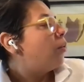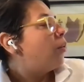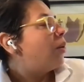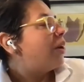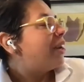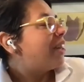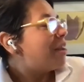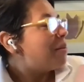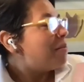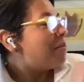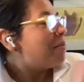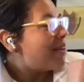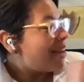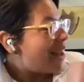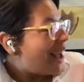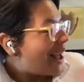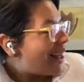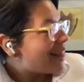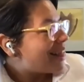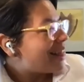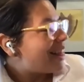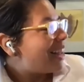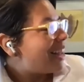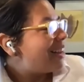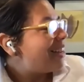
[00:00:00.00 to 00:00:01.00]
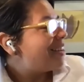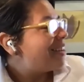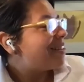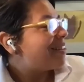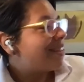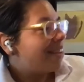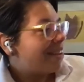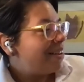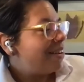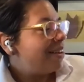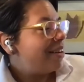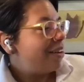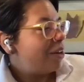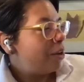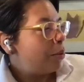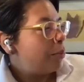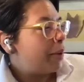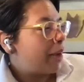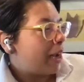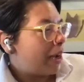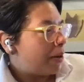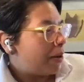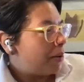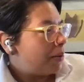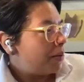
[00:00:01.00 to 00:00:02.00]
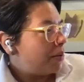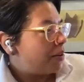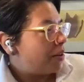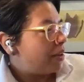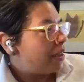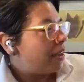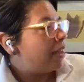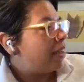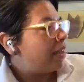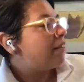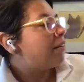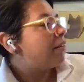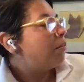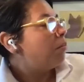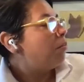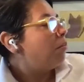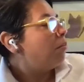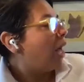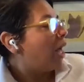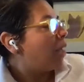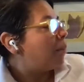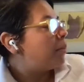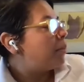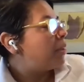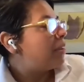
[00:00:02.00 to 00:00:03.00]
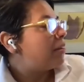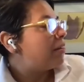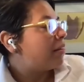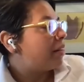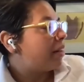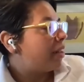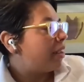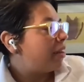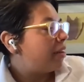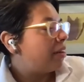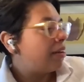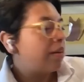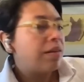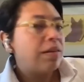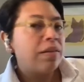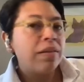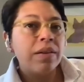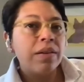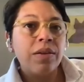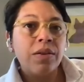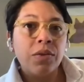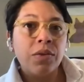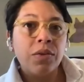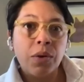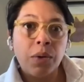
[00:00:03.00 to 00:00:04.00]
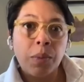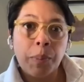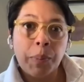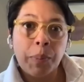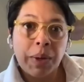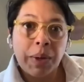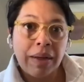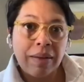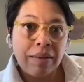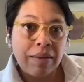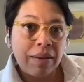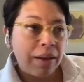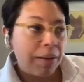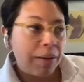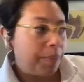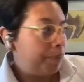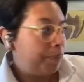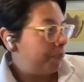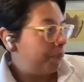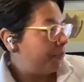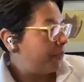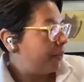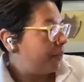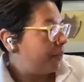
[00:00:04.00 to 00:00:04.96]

What I'm not that excited about is Mami's latest sorpresa.